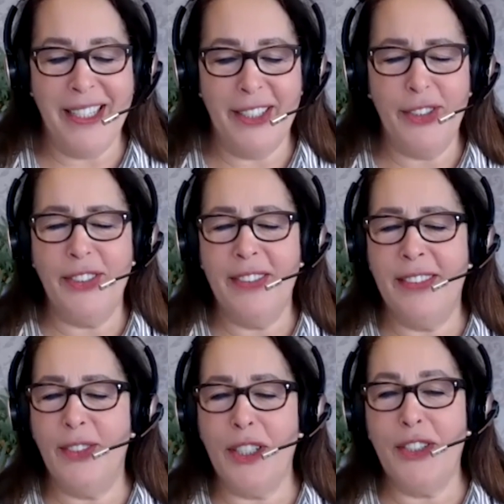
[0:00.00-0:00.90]
and it
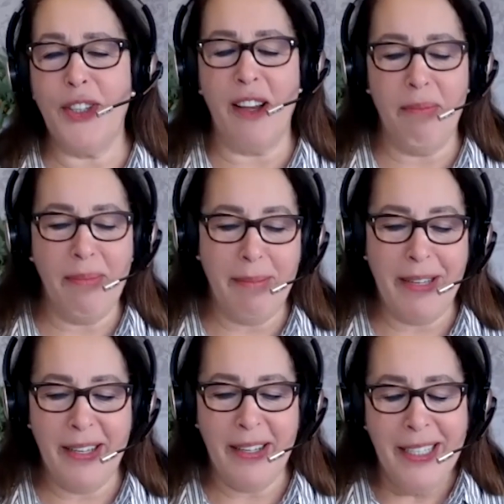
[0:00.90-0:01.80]
starts off
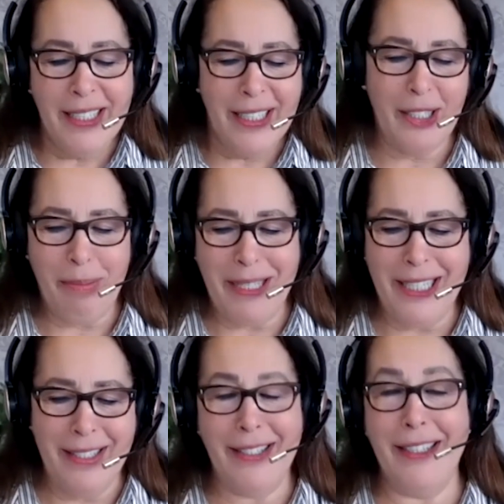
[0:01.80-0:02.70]
maybe a little bit
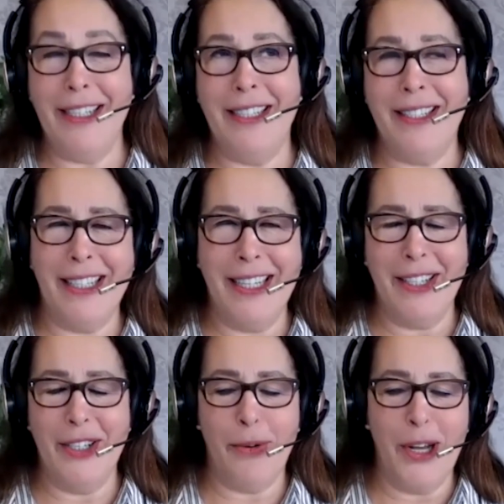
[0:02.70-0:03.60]
insidiously
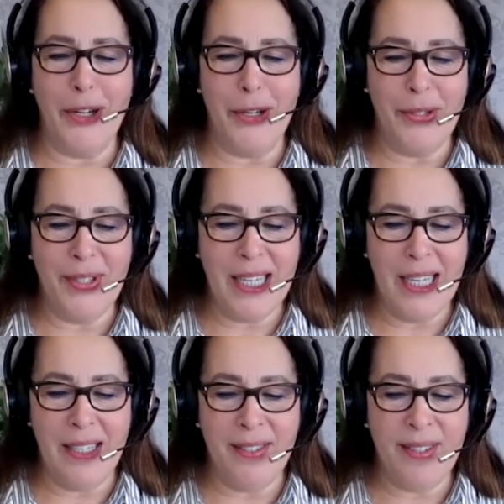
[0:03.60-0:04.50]
and grows,
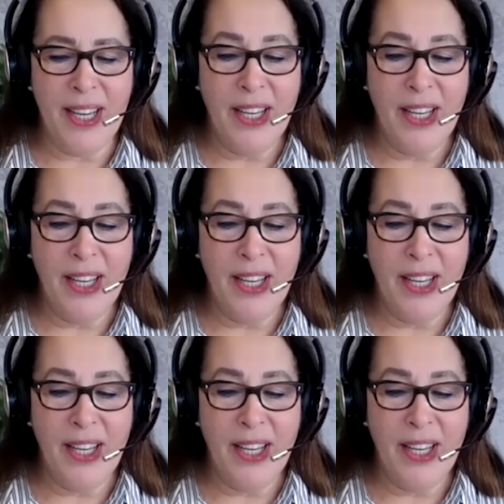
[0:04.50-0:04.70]
is